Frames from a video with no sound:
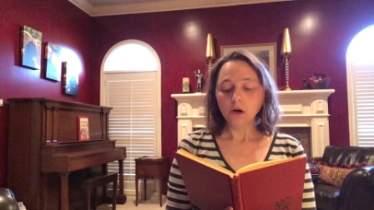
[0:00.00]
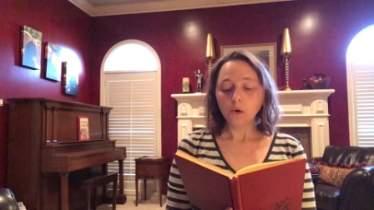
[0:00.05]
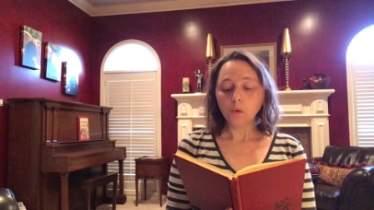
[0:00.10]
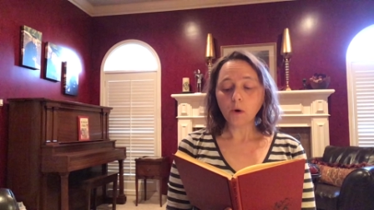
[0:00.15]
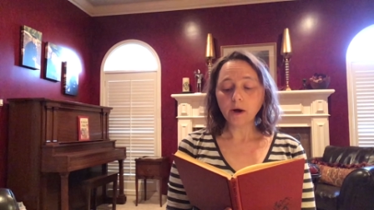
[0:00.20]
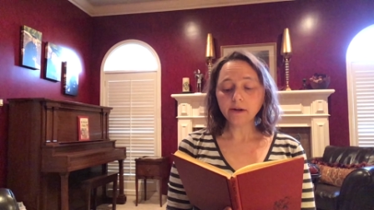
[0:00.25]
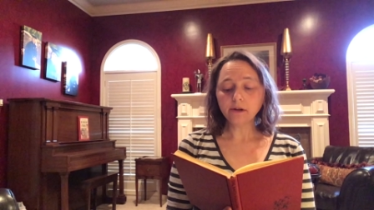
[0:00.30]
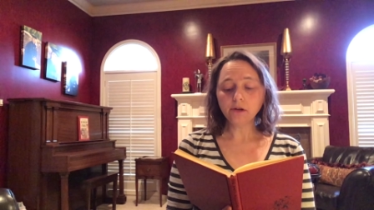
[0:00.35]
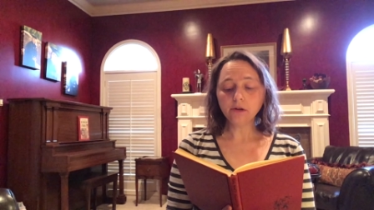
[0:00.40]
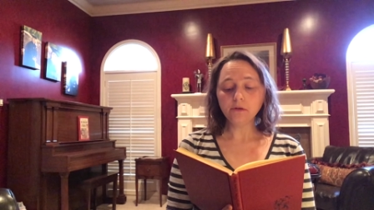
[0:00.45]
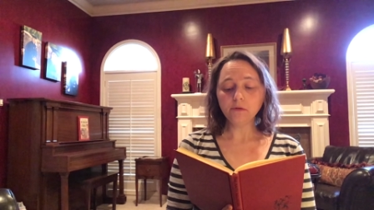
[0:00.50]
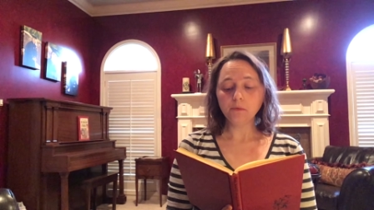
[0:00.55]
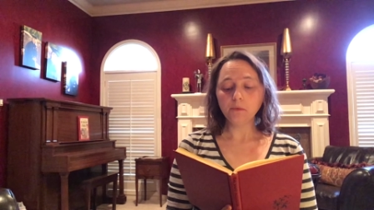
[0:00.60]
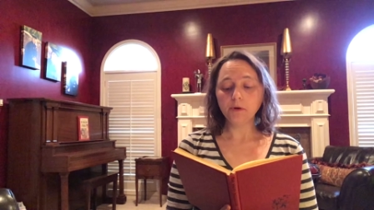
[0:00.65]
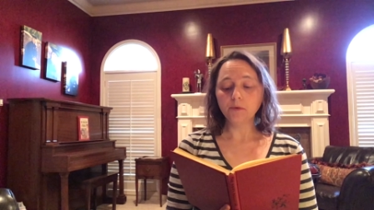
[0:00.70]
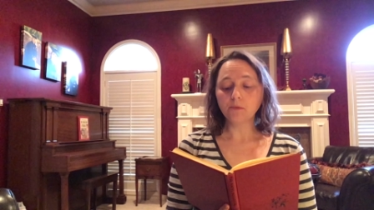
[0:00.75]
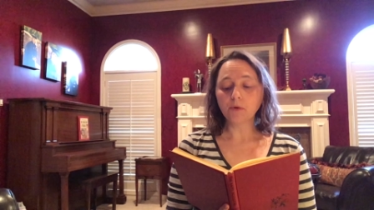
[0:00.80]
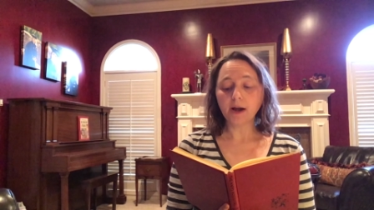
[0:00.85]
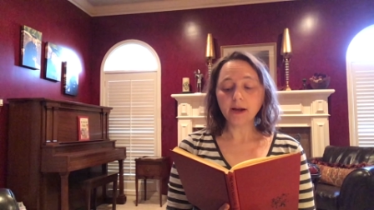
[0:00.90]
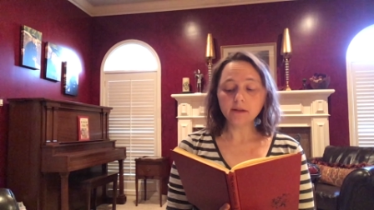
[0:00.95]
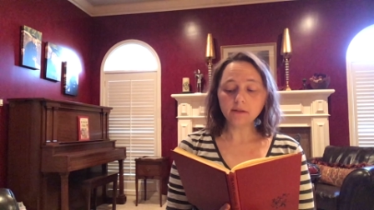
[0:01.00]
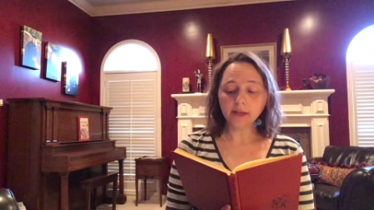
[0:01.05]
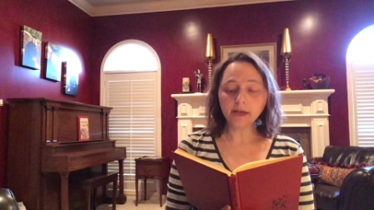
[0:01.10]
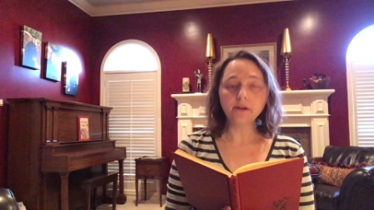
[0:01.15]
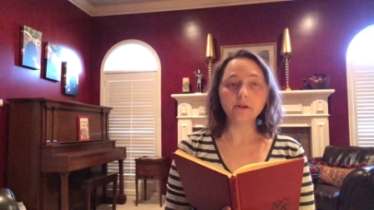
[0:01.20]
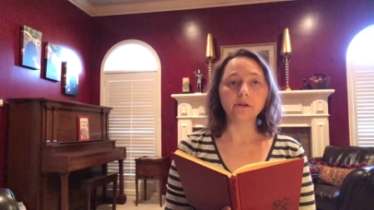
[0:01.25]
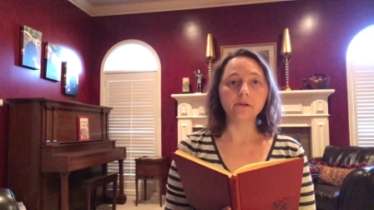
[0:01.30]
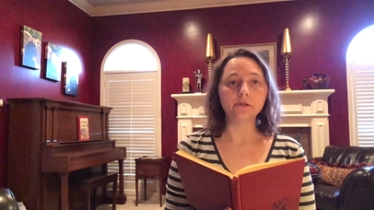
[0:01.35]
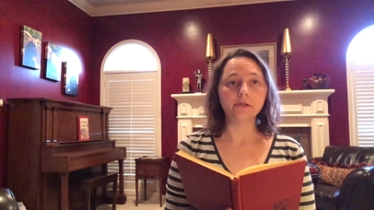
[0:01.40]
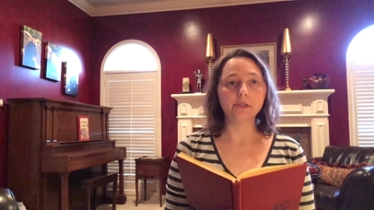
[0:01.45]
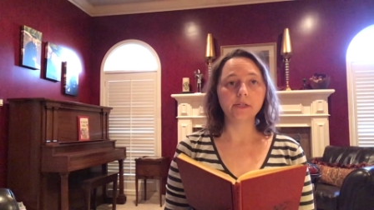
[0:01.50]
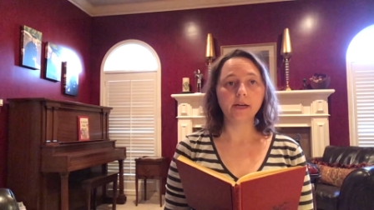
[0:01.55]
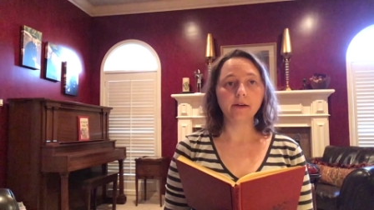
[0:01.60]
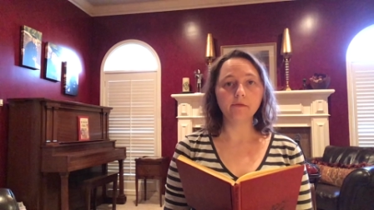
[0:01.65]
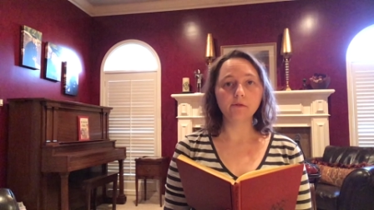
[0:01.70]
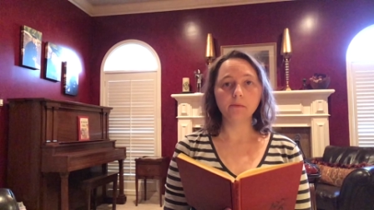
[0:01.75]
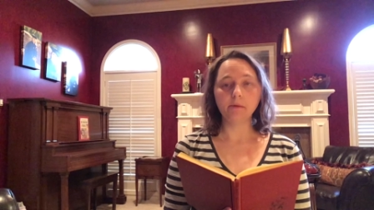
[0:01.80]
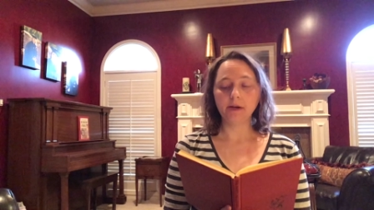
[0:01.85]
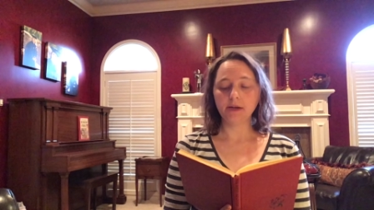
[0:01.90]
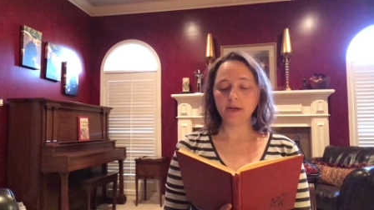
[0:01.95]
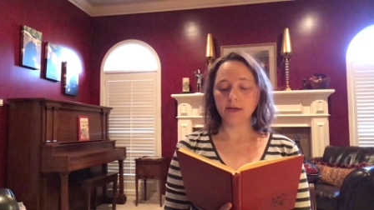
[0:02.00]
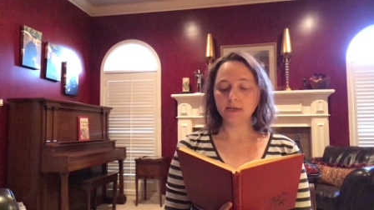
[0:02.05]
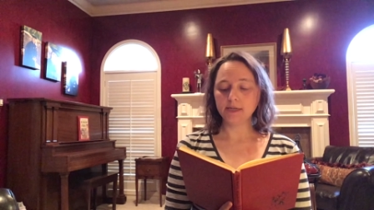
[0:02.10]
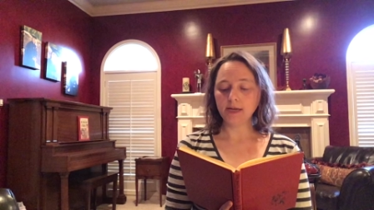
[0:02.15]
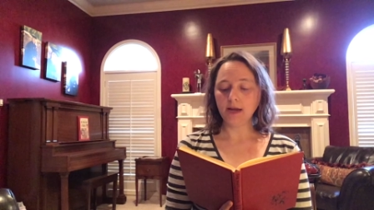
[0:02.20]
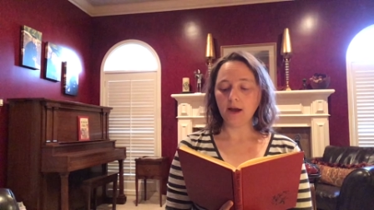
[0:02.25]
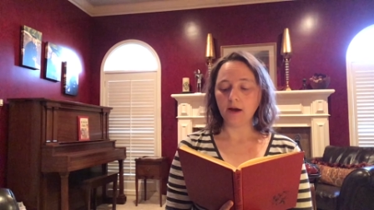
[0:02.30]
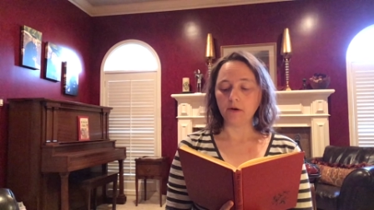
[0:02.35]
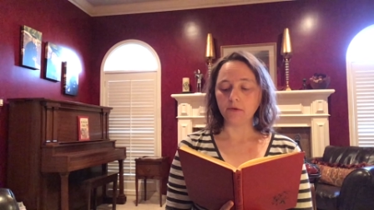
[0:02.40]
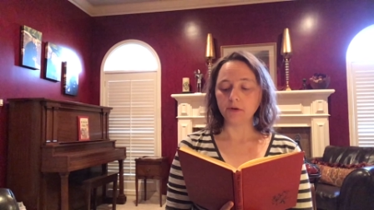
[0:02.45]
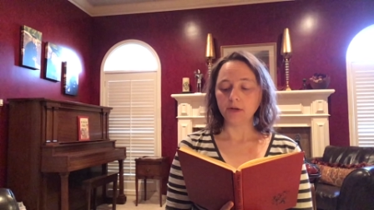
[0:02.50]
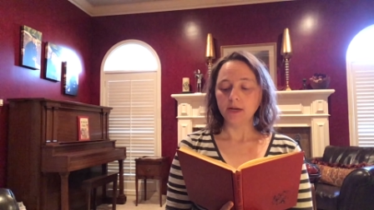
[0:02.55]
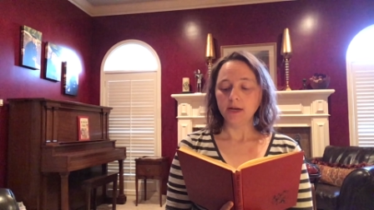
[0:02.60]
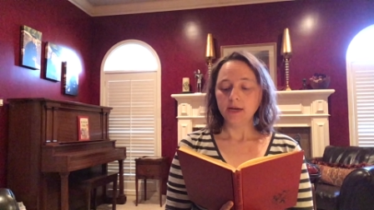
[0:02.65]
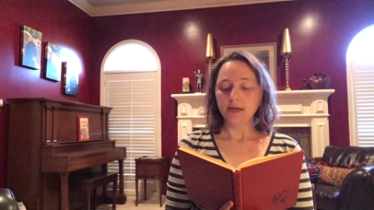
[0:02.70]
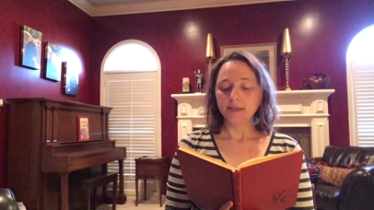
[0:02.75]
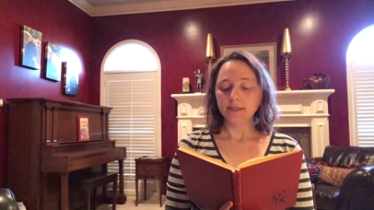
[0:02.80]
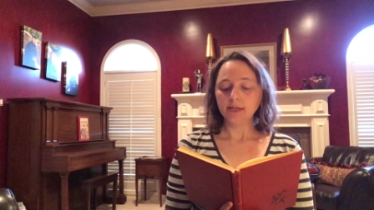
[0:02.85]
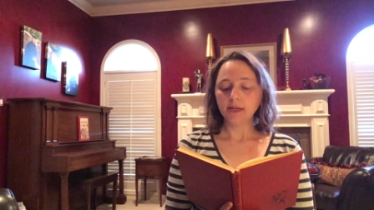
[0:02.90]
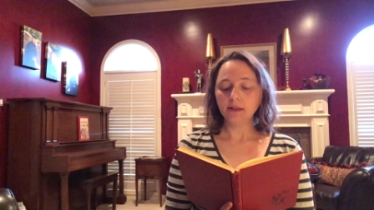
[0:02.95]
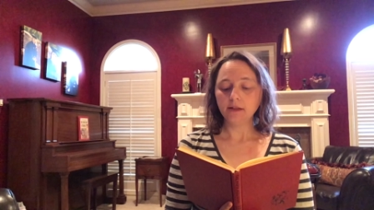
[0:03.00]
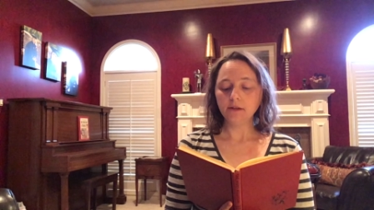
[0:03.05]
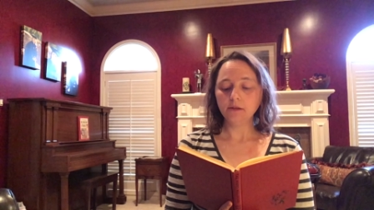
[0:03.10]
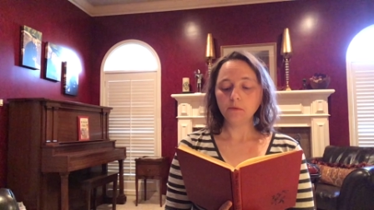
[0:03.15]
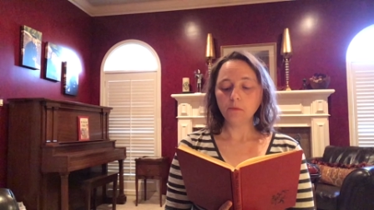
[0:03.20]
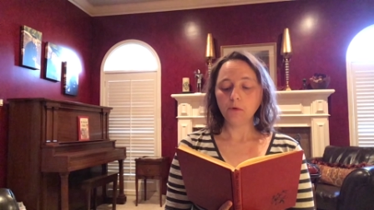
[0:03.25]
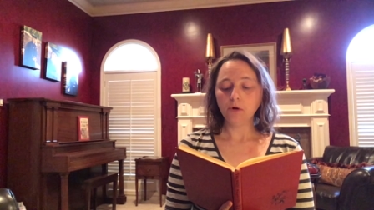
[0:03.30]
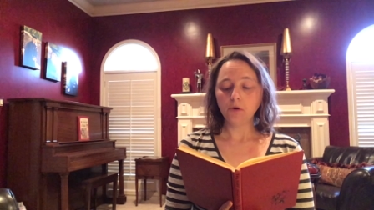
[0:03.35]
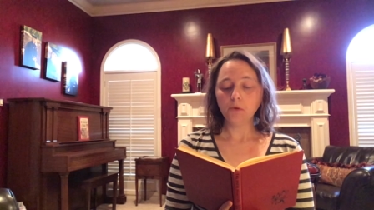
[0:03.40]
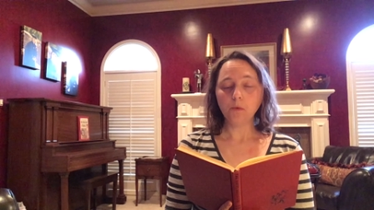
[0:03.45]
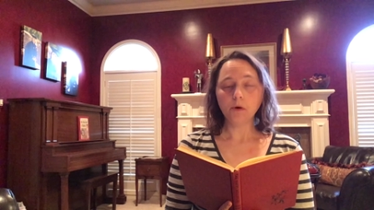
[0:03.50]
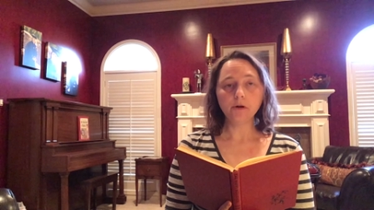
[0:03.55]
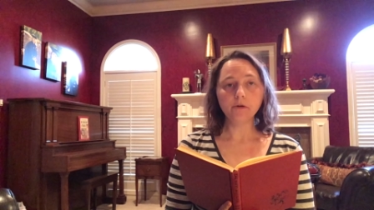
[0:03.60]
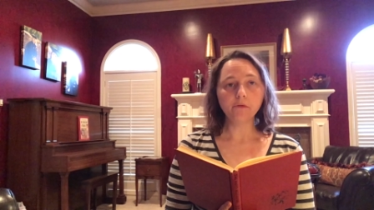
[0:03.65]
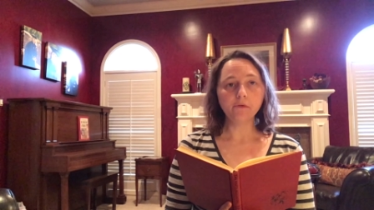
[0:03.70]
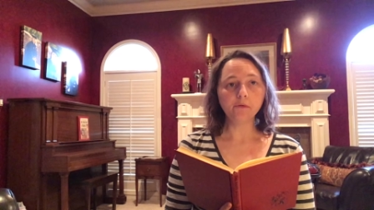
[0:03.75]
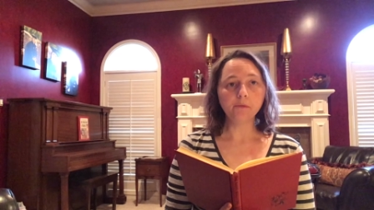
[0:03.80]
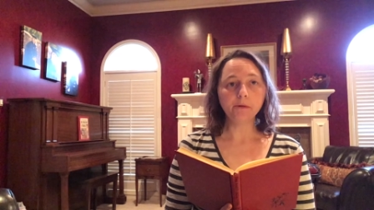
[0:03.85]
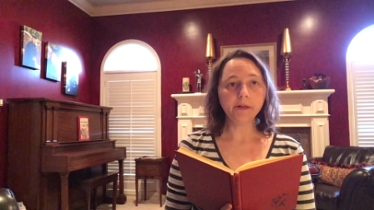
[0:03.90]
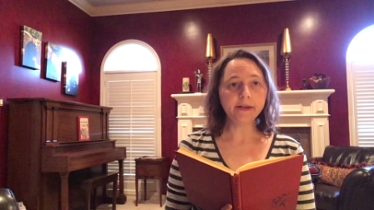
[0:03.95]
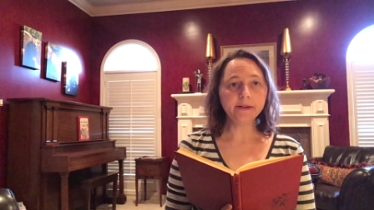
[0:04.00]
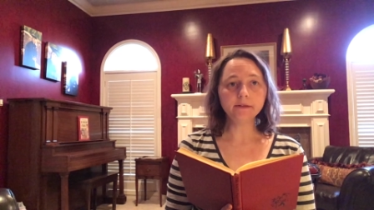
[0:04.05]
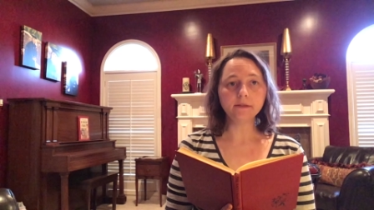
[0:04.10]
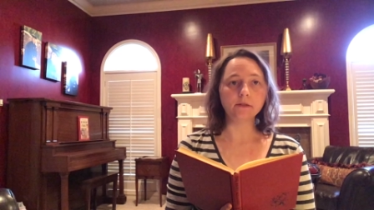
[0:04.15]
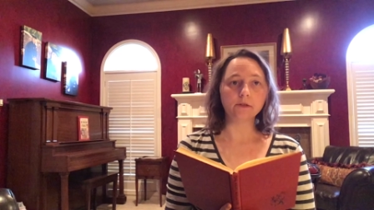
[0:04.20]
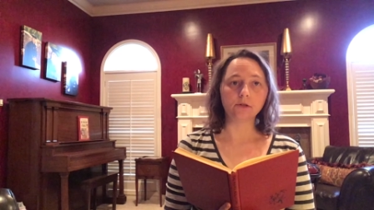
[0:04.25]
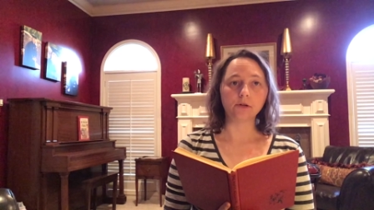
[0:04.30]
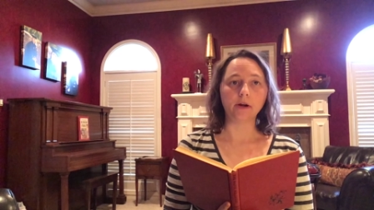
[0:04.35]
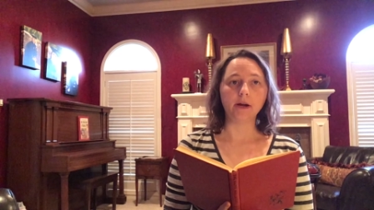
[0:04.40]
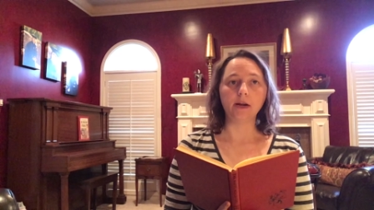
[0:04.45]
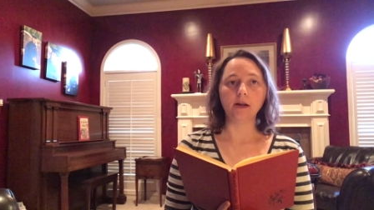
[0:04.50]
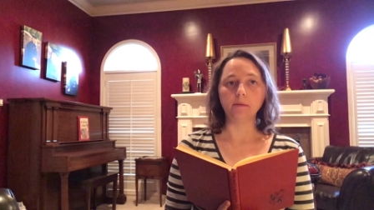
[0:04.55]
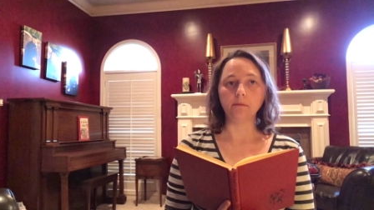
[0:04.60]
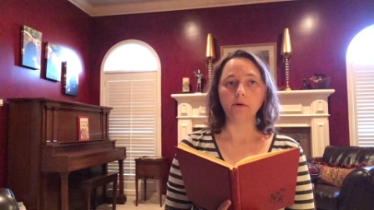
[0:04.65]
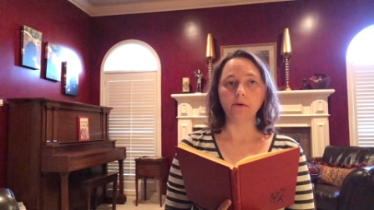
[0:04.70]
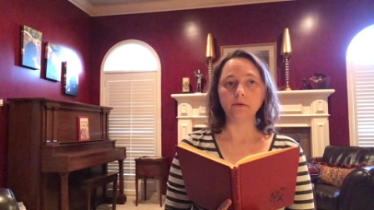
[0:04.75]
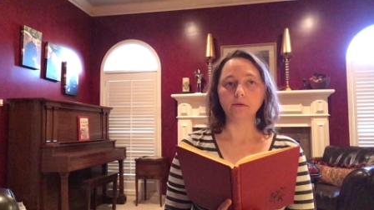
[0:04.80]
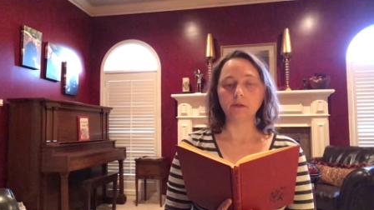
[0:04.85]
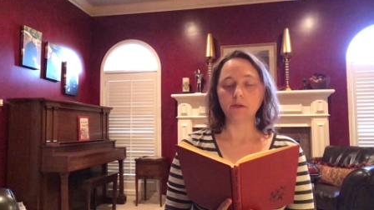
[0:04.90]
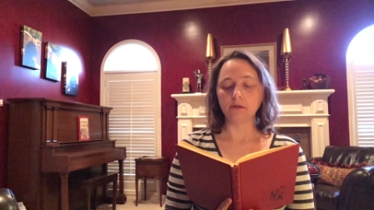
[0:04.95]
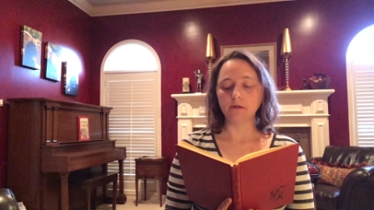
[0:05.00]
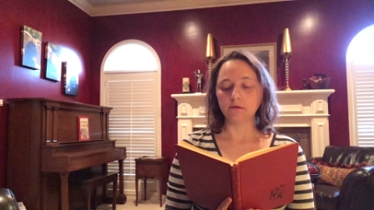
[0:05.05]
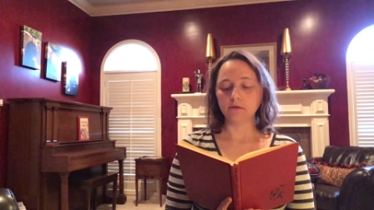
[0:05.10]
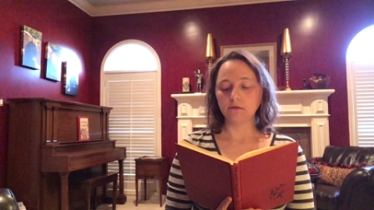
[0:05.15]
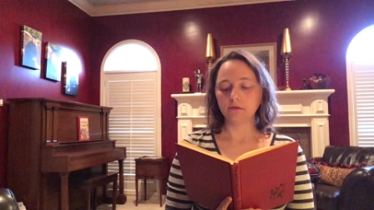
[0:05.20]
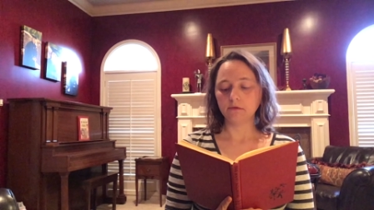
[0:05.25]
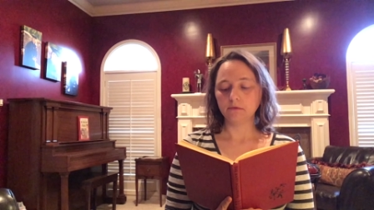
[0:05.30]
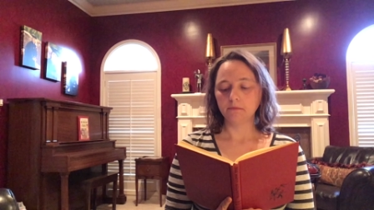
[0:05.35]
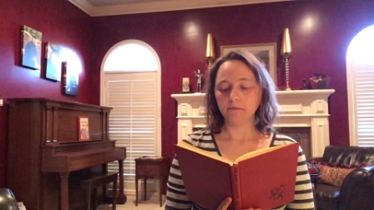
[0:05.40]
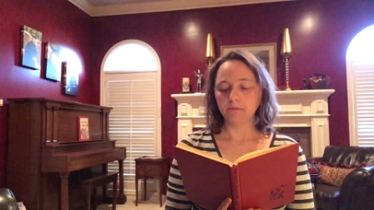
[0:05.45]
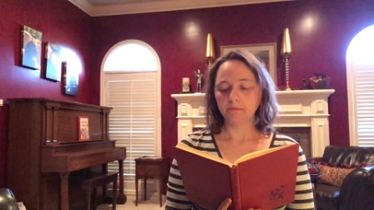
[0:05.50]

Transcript: Why couldn't we write letters to everybody in town, telling them what a wonderful place the trading post is?